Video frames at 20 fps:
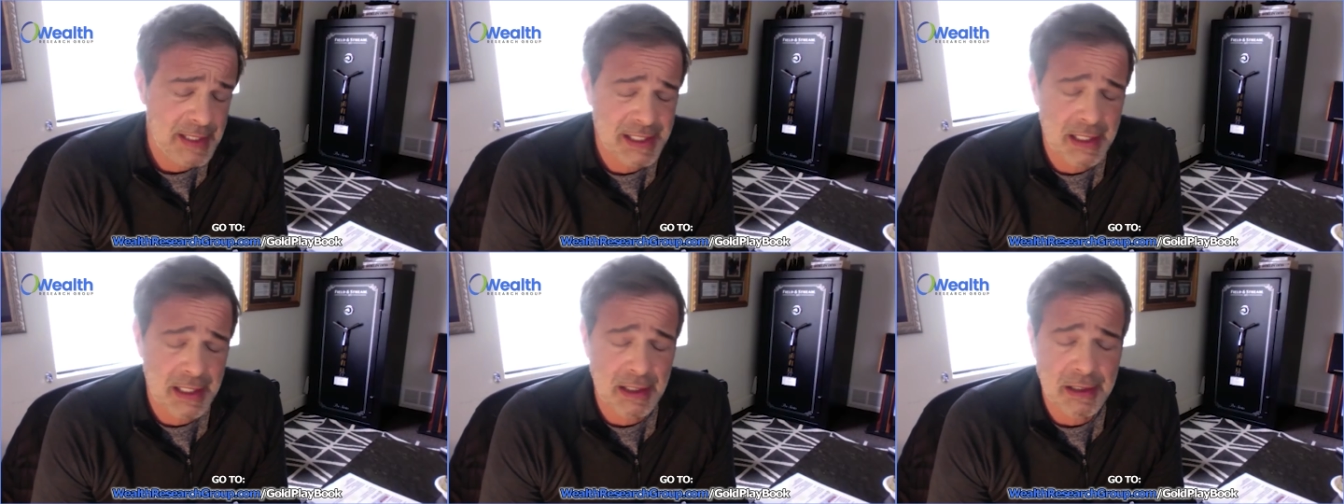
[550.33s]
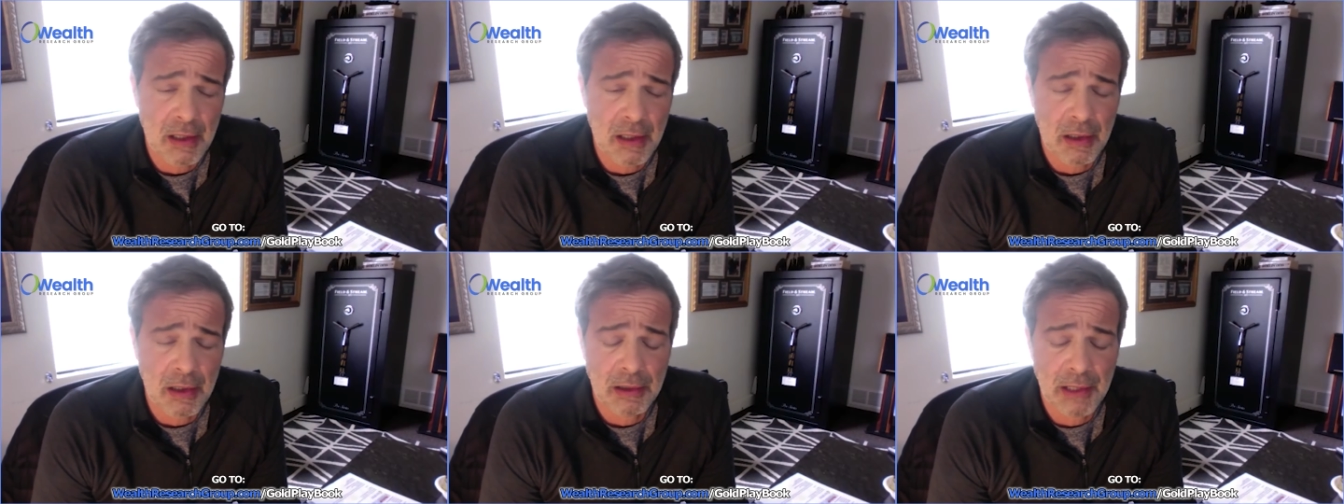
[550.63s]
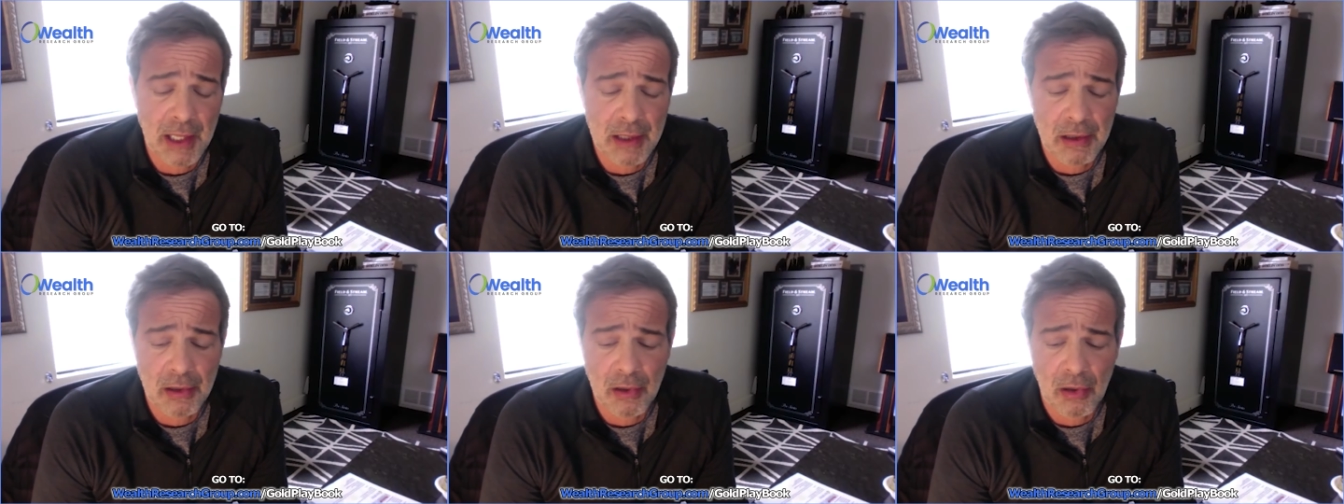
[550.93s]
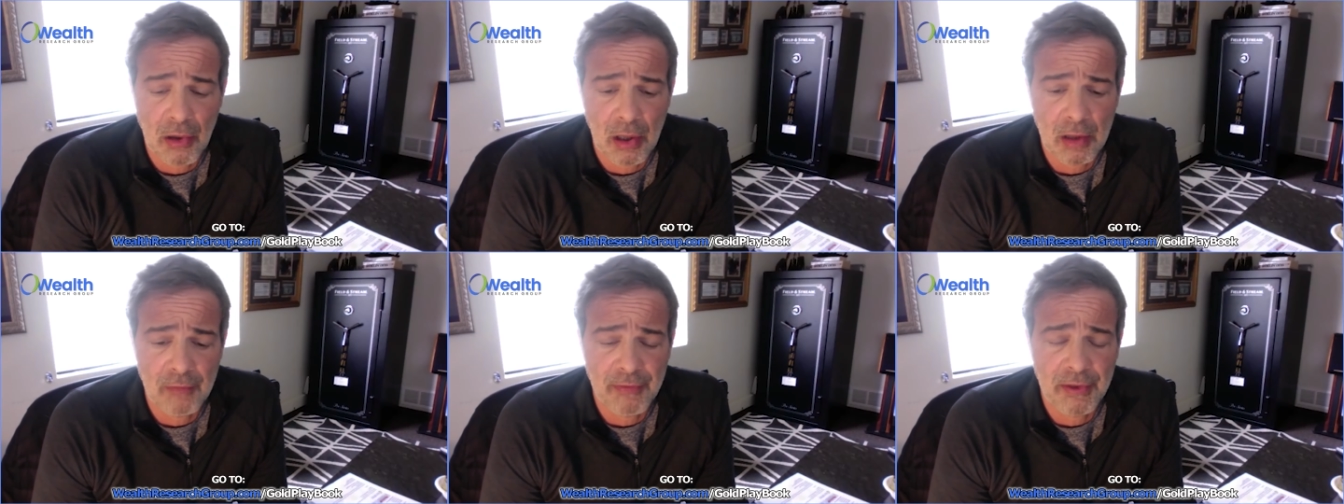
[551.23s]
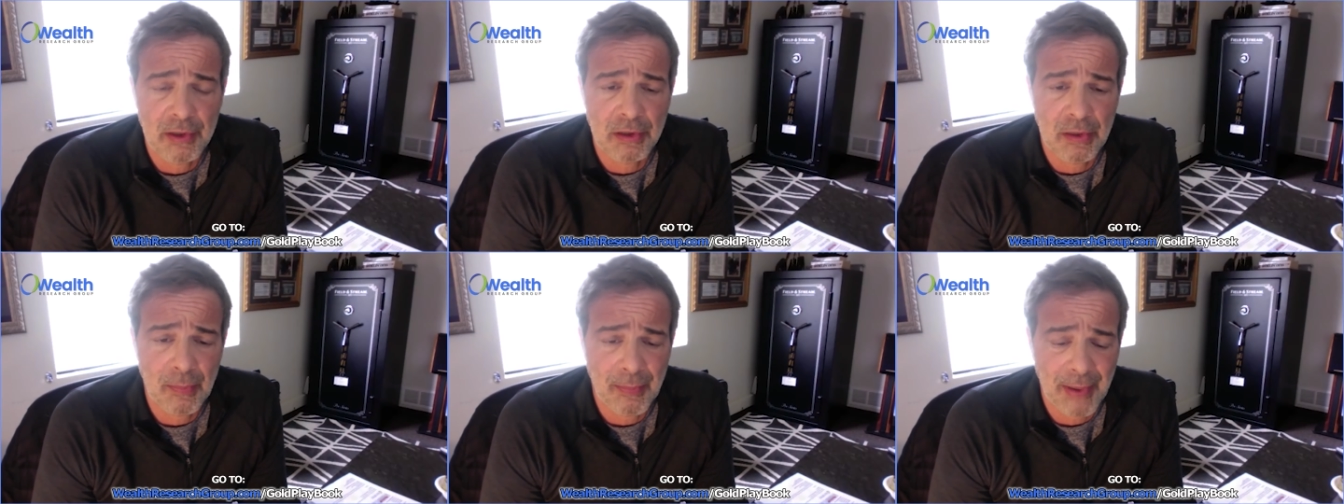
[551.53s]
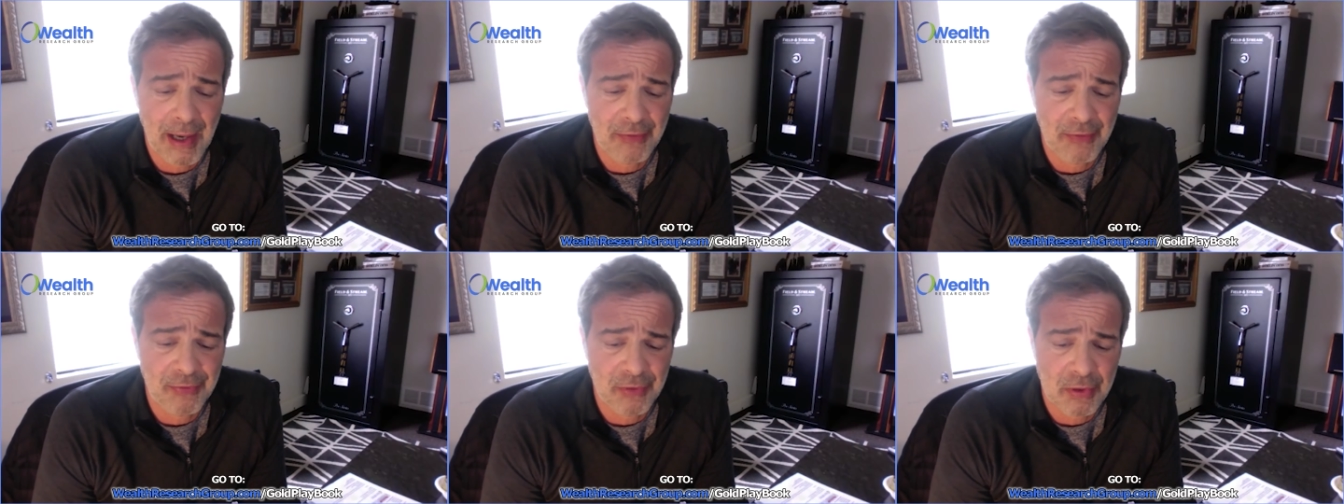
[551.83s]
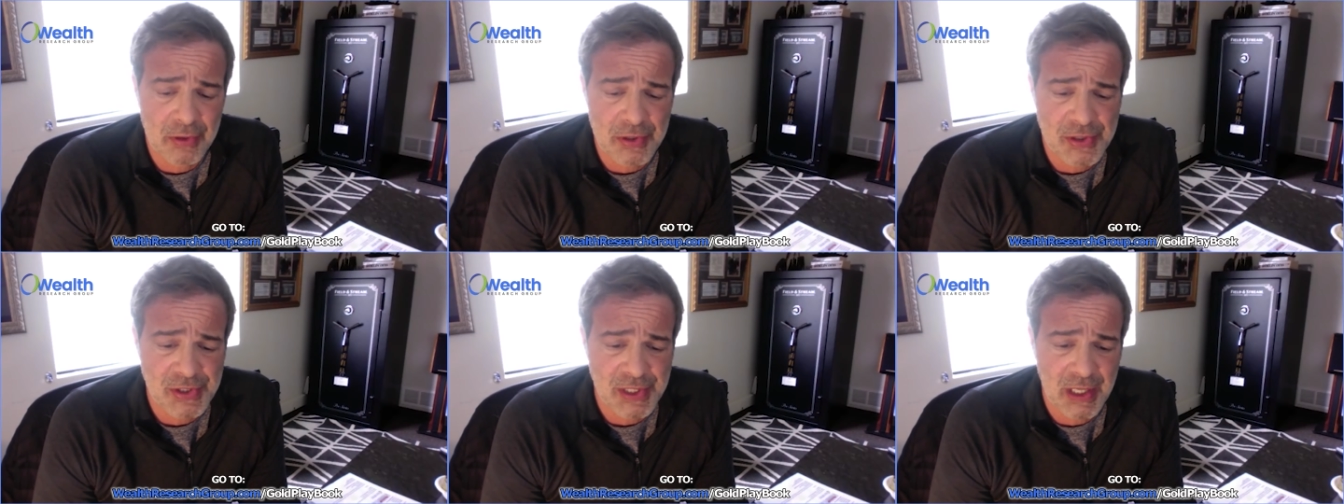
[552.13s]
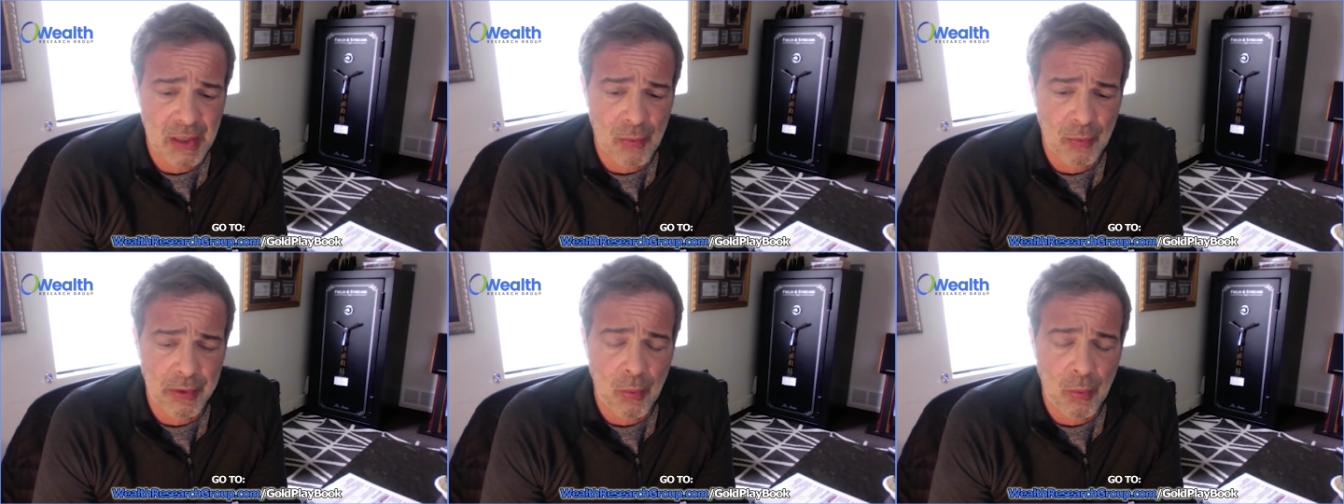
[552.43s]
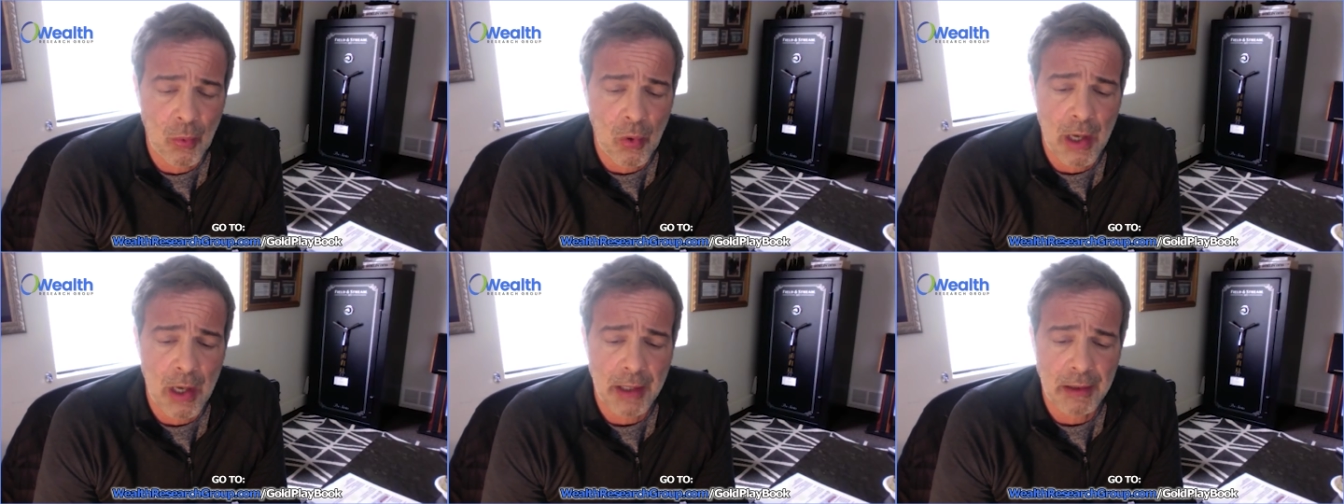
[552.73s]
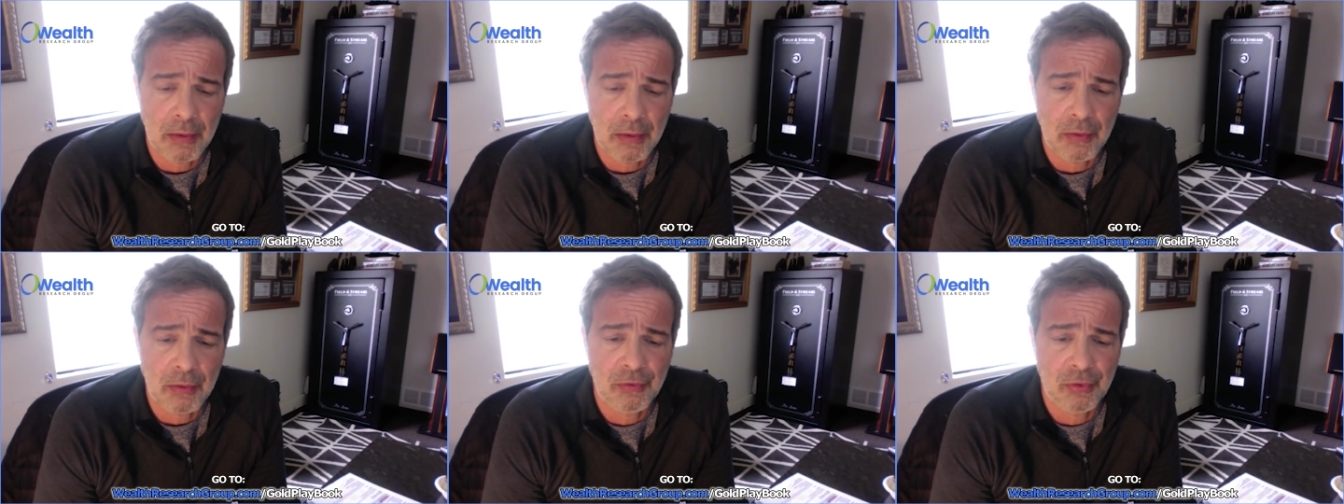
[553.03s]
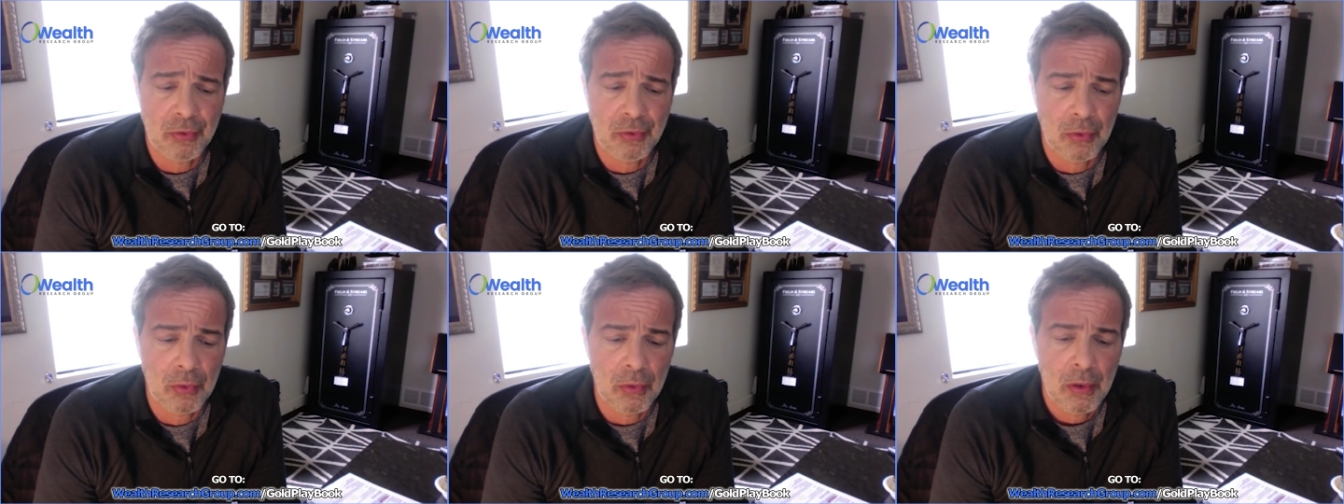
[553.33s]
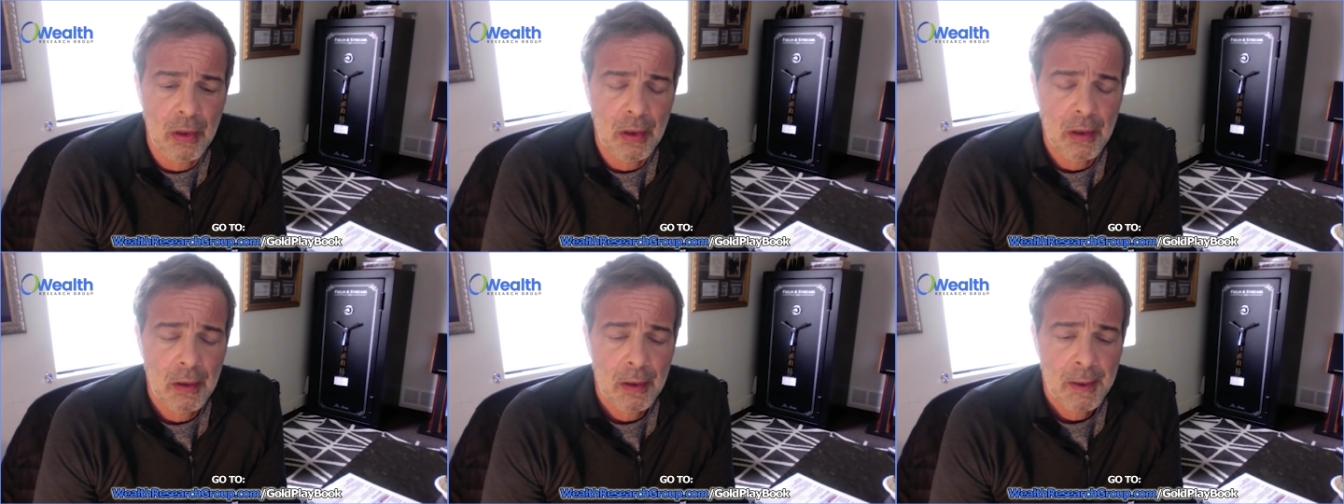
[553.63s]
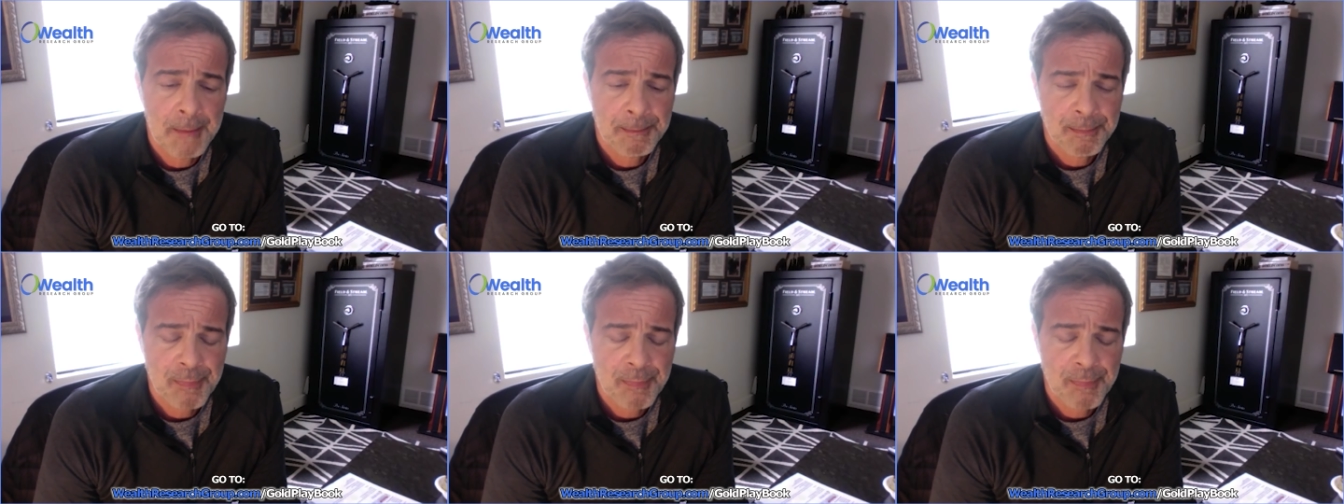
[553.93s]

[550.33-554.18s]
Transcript: And they sent out a letter to all of their depositors saying, we want you to